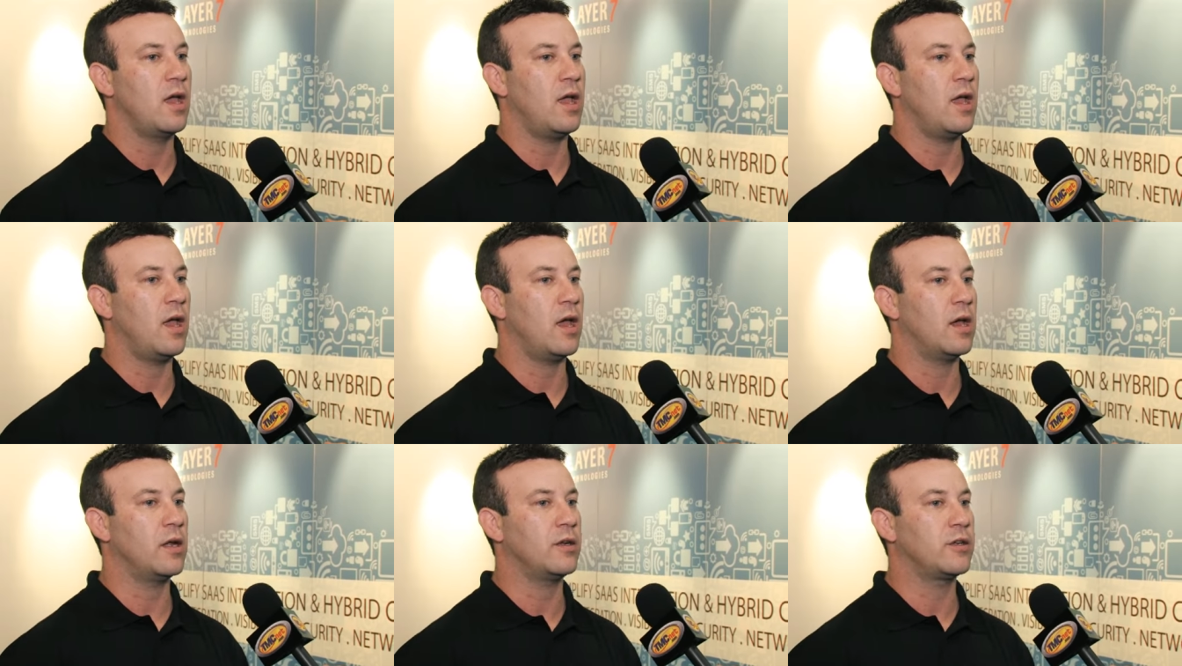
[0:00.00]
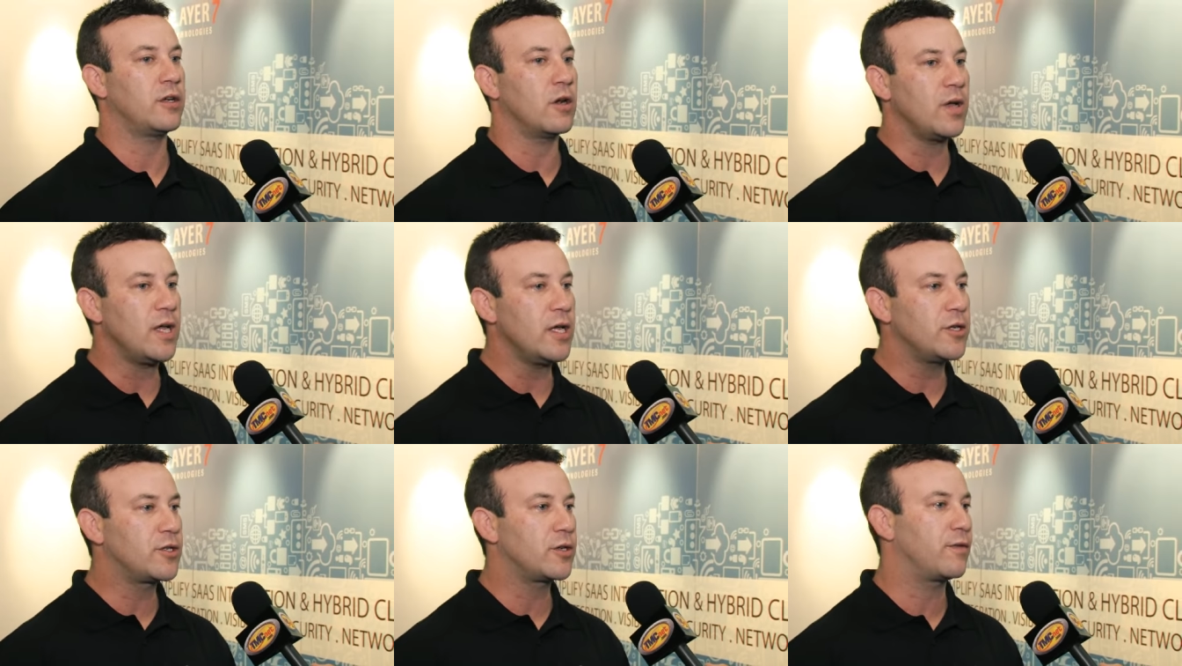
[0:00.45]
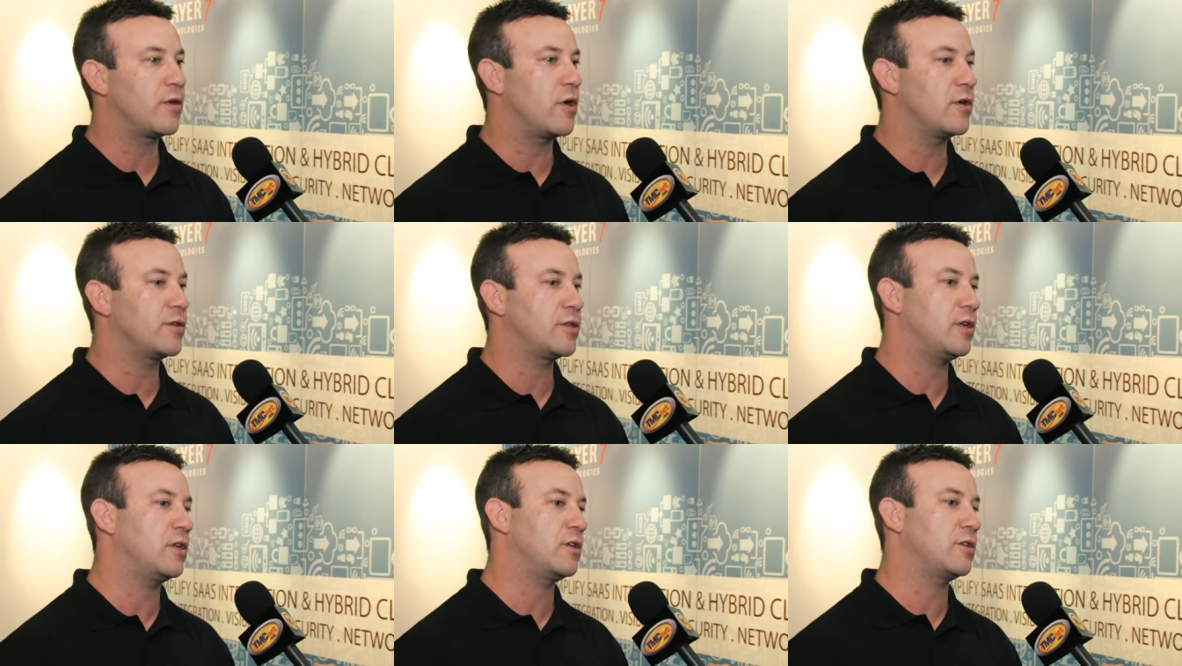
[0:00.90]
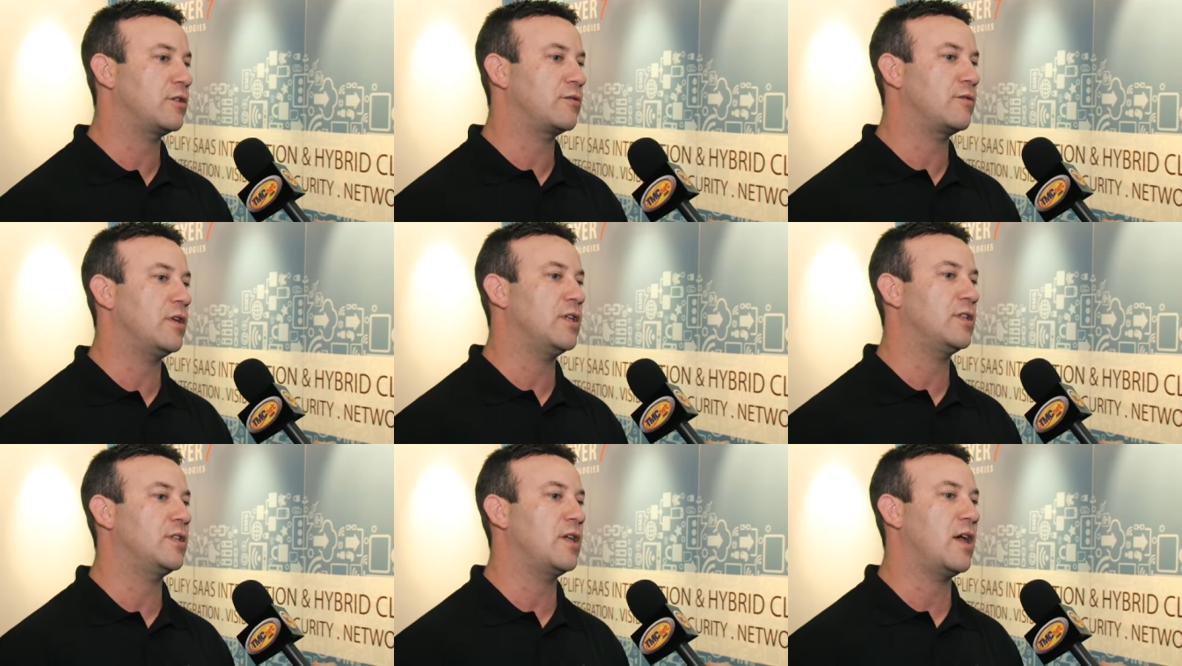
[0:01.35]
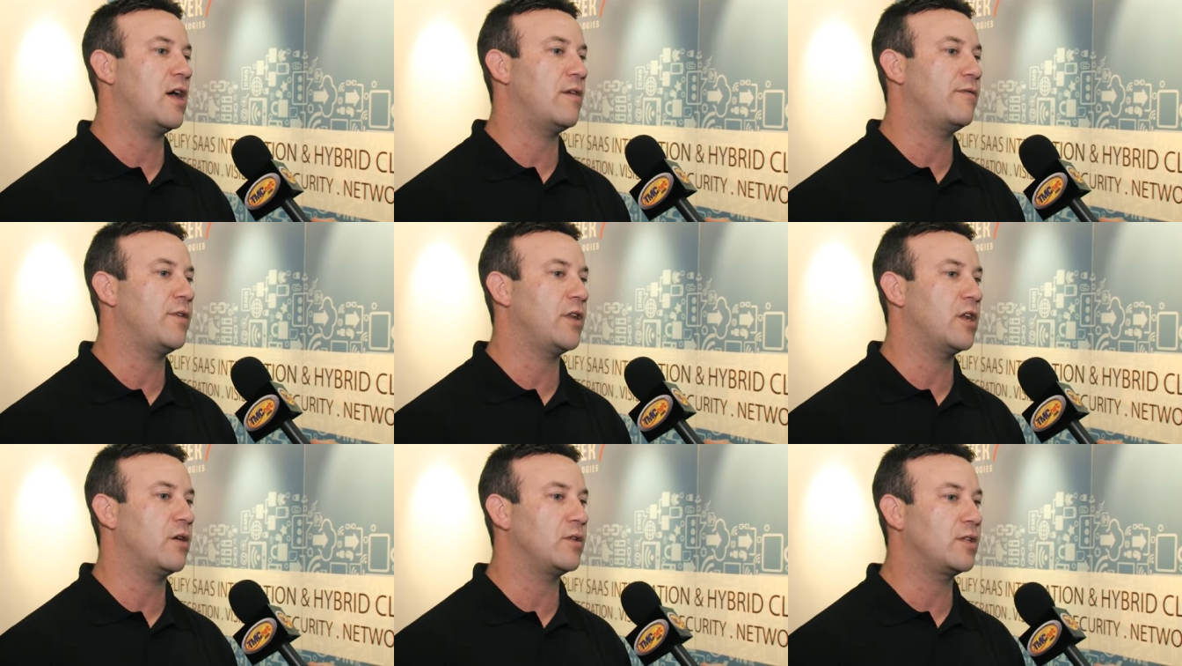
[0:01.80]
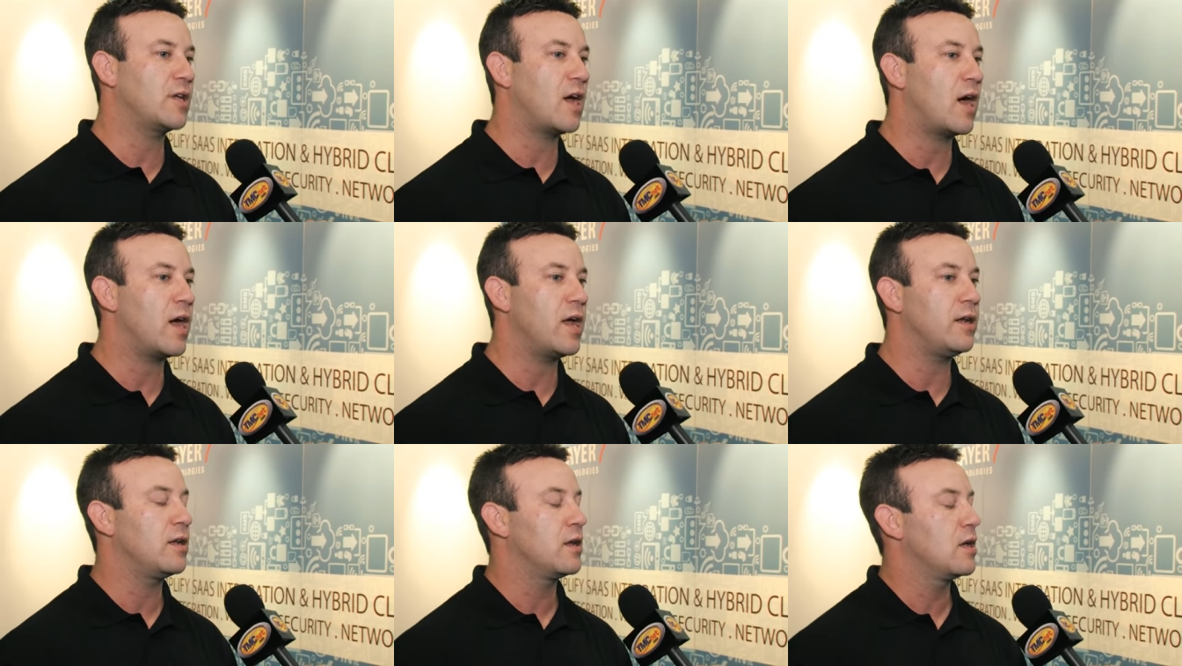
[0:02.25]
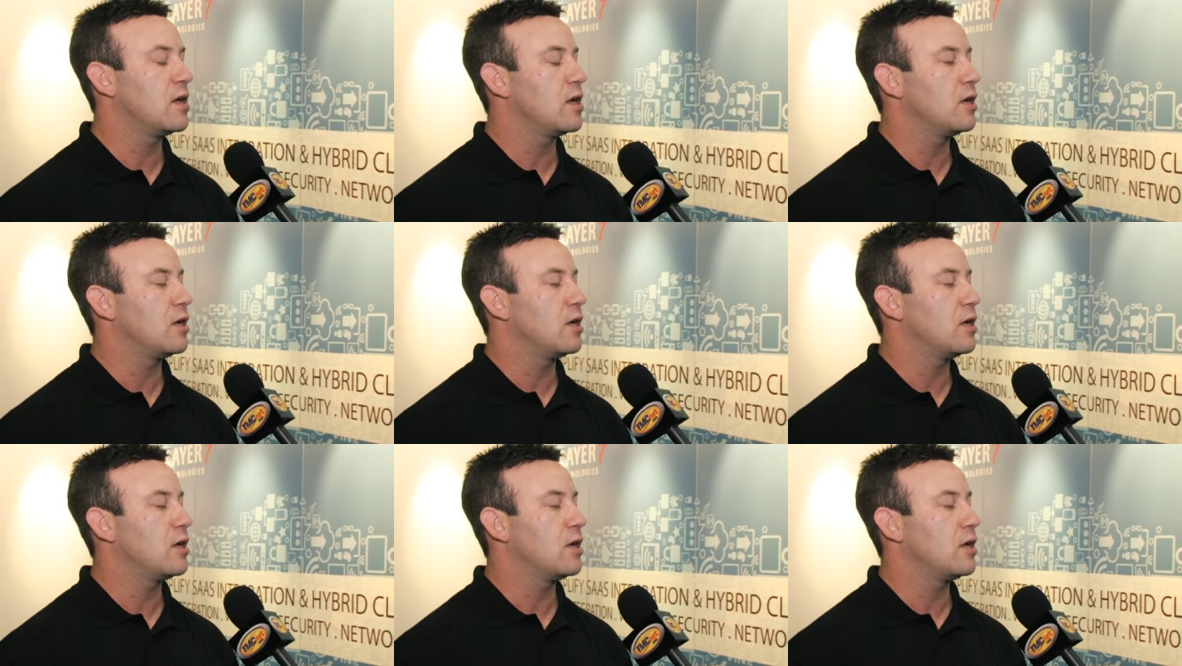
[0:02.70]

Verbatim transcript: And, you know, each of those industries have, you know, tight,